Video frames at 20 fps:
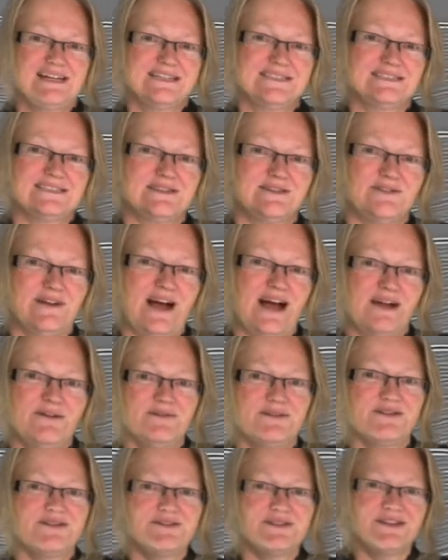So I
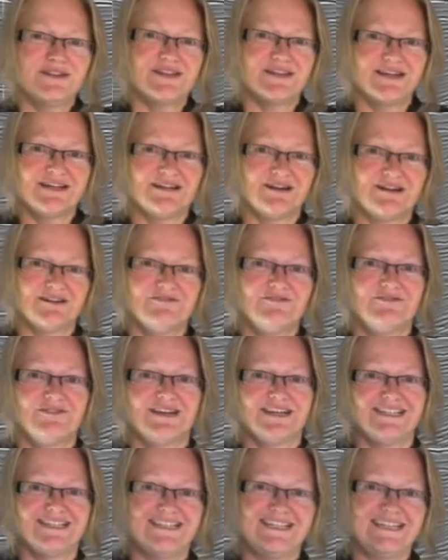want you to think of
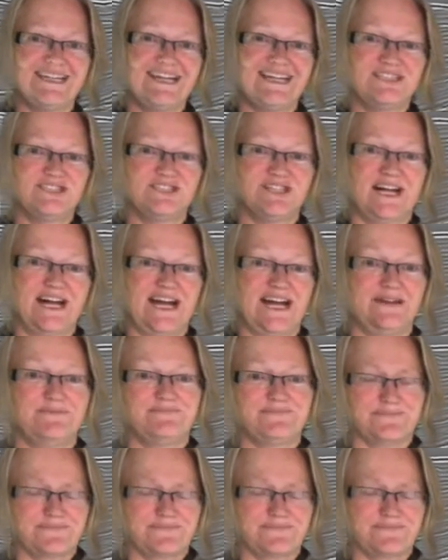a DHI